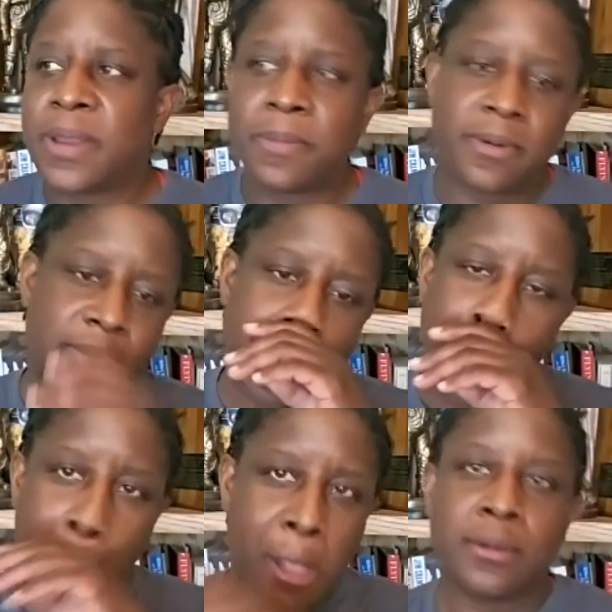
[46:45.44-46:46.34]
Some people,
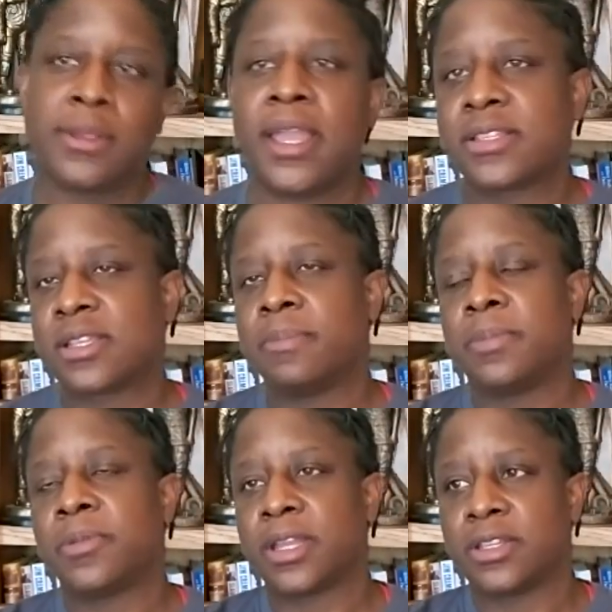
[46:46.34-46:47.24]
yeah, and some
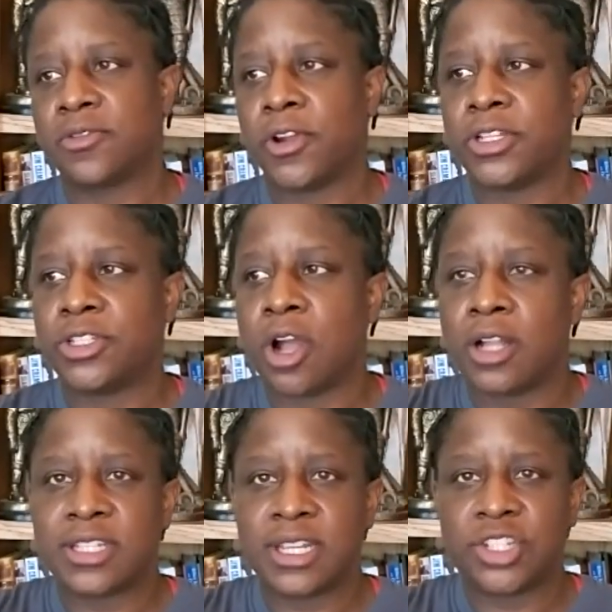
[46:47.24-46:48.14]
people think it's very
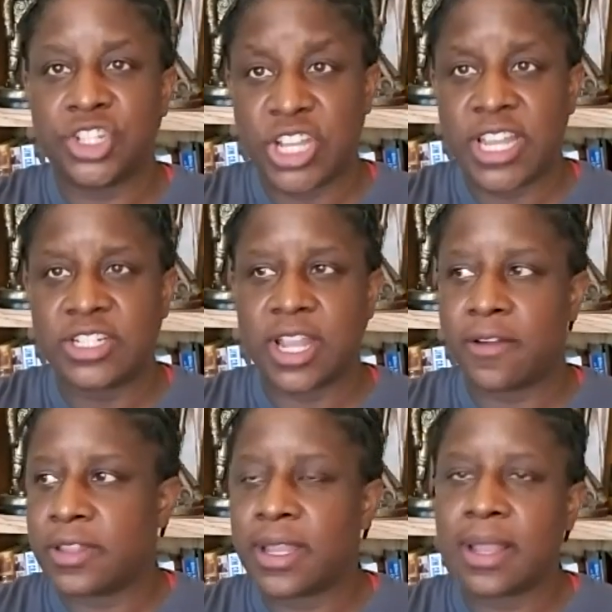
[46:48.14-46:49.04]
daunting to change
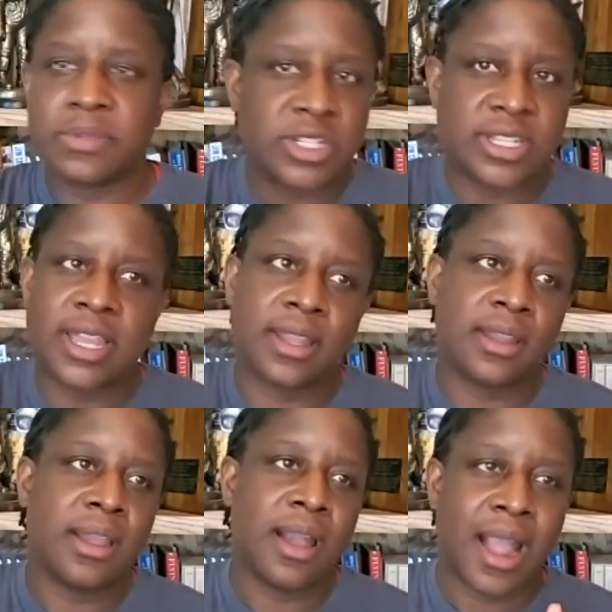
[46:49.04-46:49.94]
everything. I'm just saying,
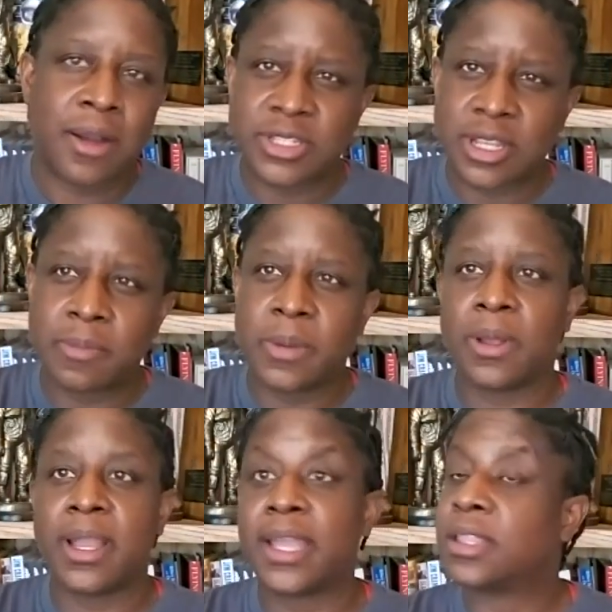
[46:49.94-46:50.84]
I always tell
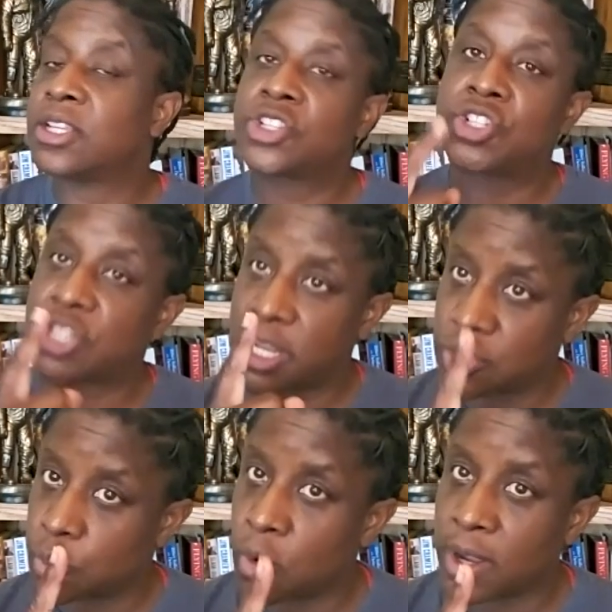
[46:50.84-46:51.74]
people, hey, let's just
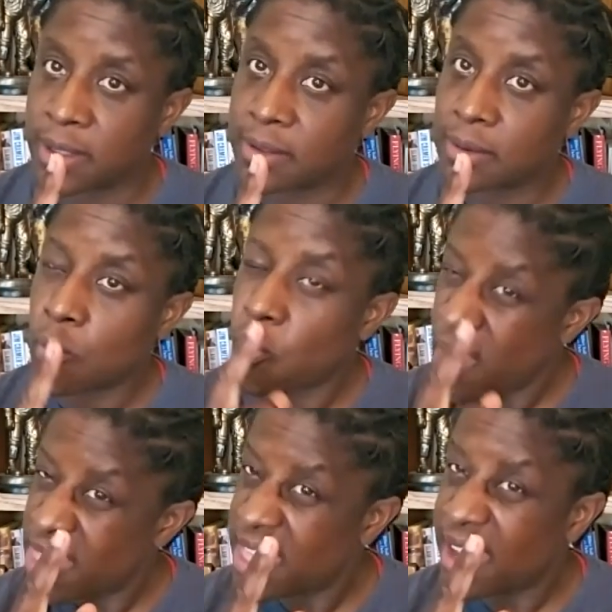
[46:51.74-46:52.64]
change one,
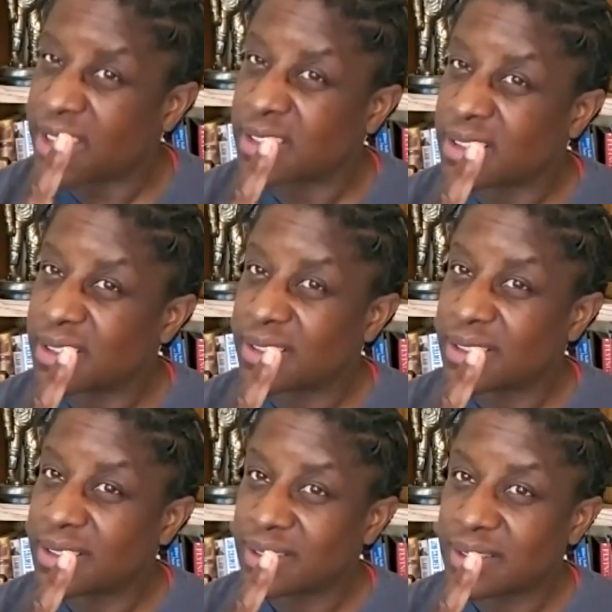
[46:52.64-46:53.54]
one thing.
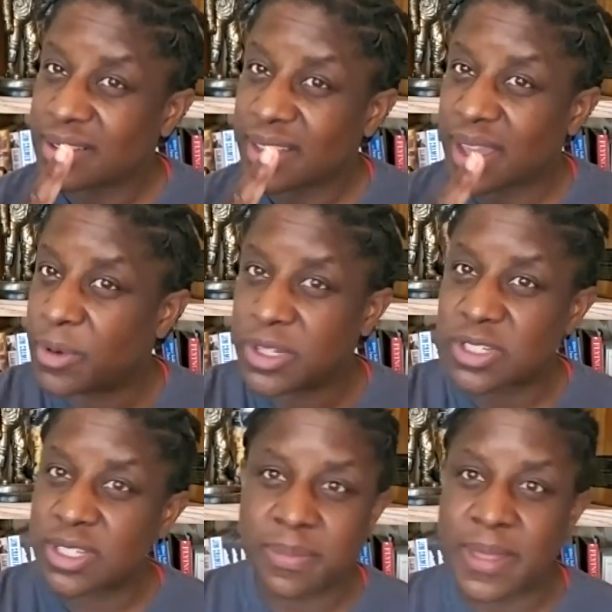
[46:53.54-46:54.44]
Can we
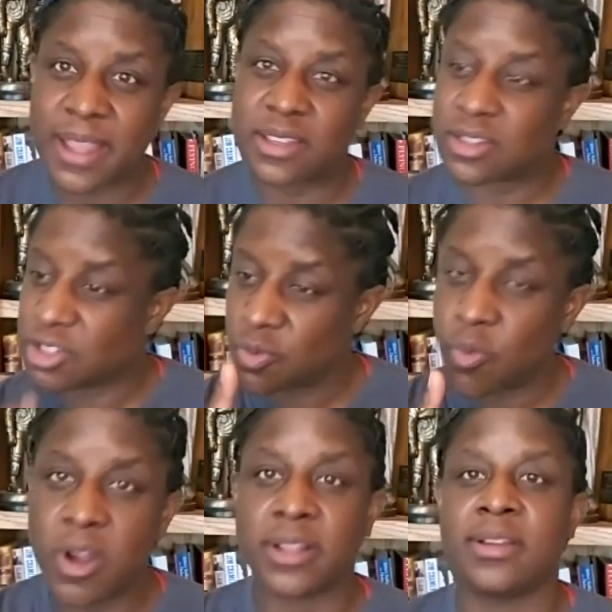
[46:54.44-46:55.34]
just keep that consistent? Just
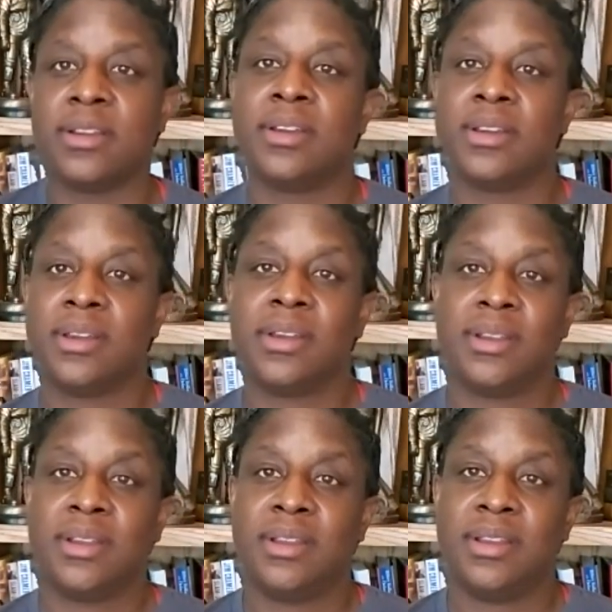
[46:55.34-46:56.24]
one.
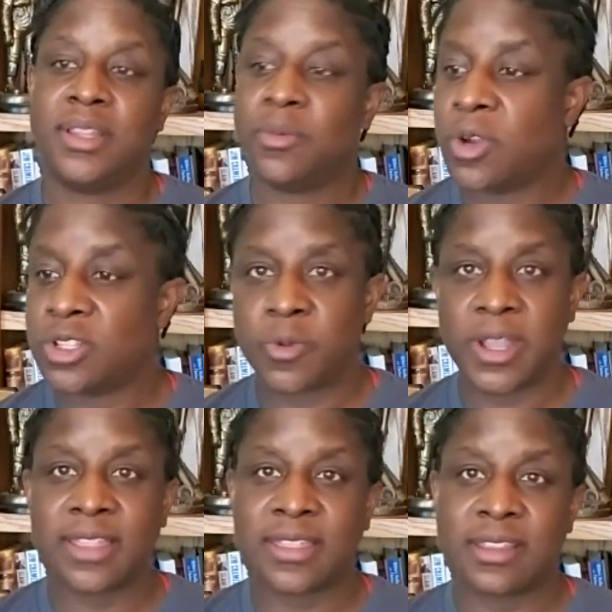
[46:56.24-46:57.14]
And then once we
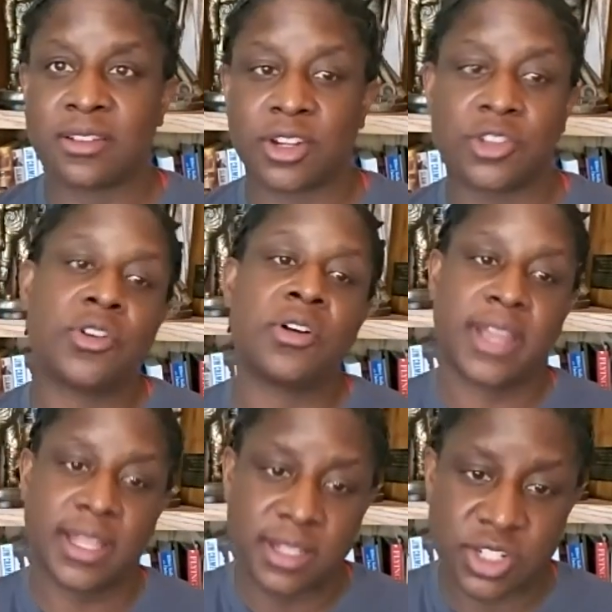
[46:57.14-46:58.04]
got that under control,
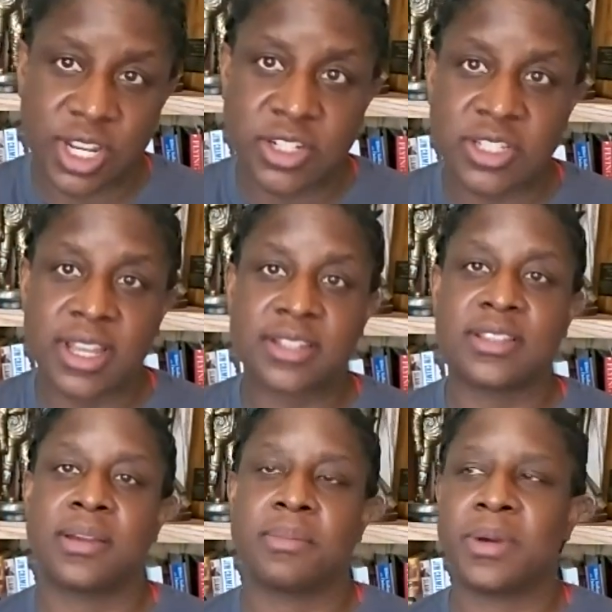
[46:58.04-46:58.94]
okay, let's change the next
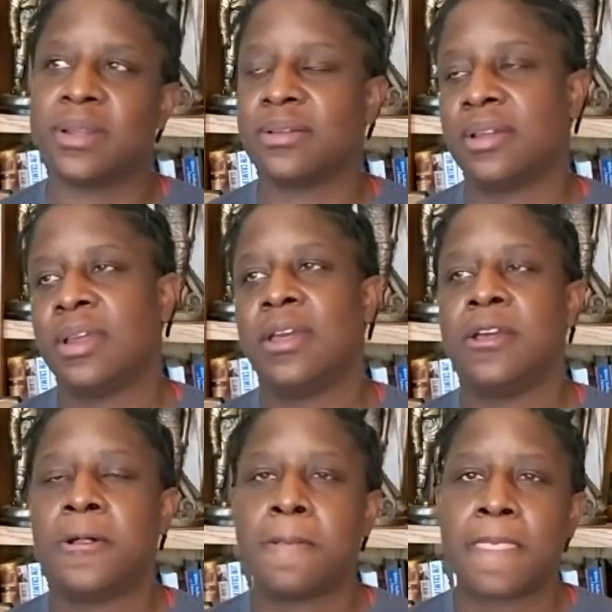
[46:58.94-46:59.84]
thing. But
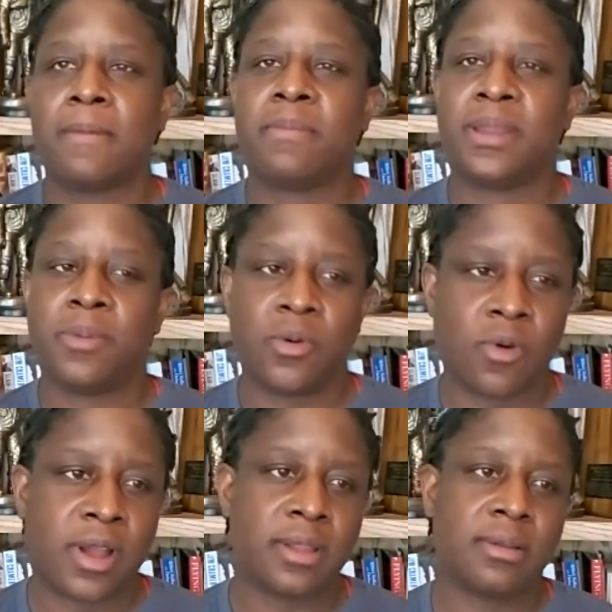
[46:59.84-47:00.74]
people
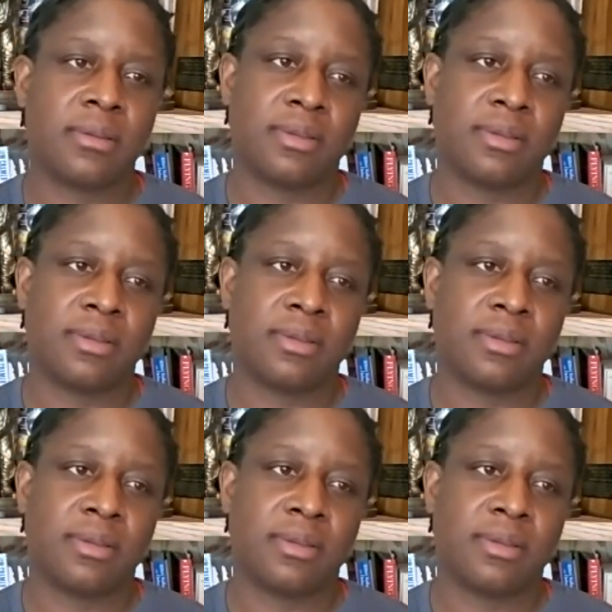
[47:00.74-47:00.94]
want